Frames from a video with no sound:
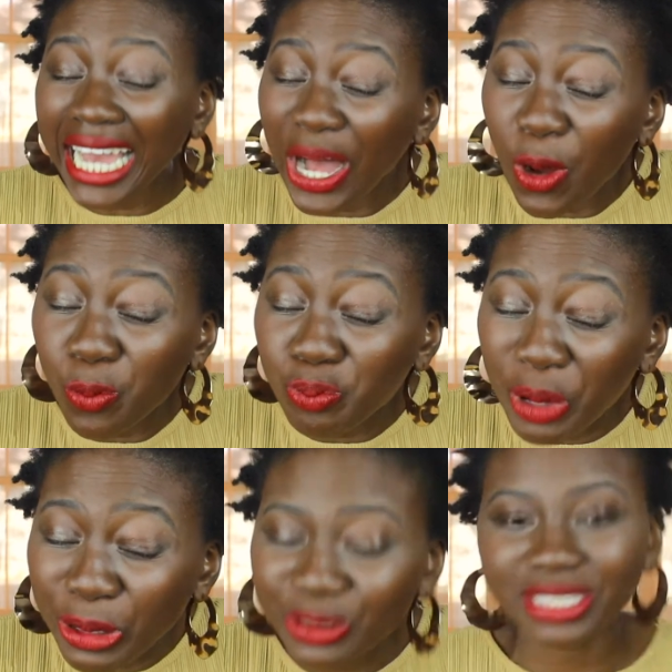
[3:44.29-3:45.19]

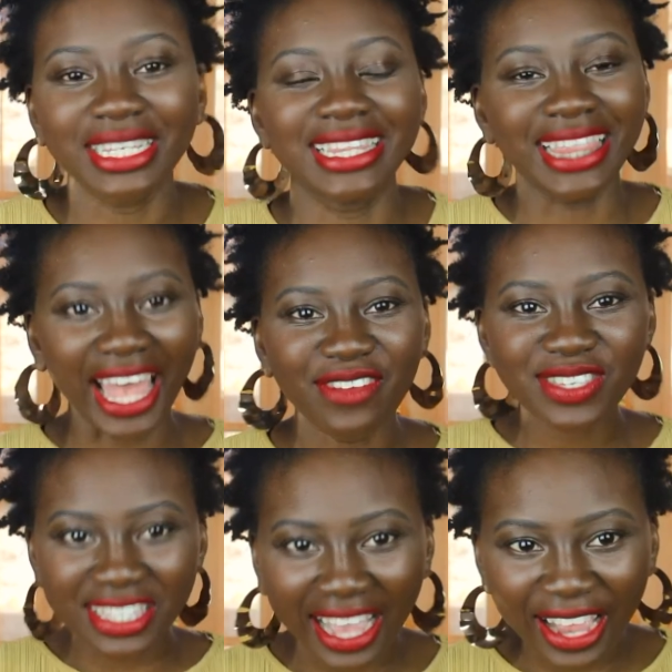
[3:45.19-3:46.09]
almost
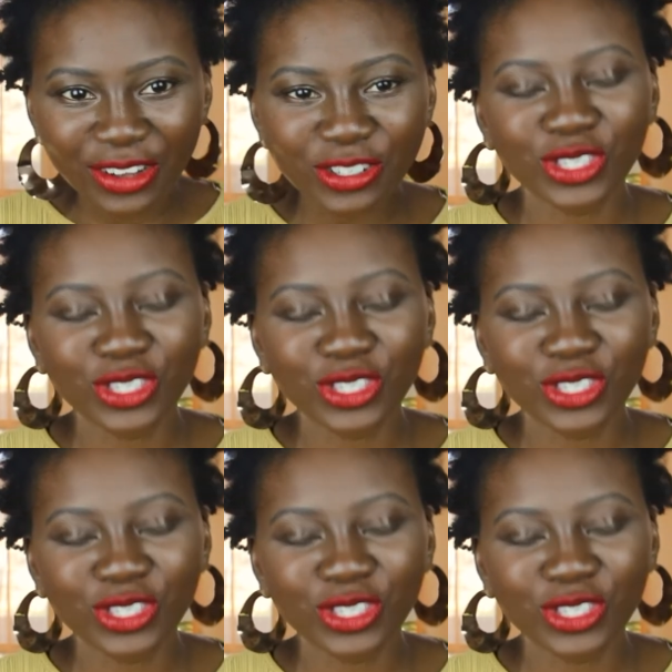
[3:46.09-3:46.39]
lifestyle.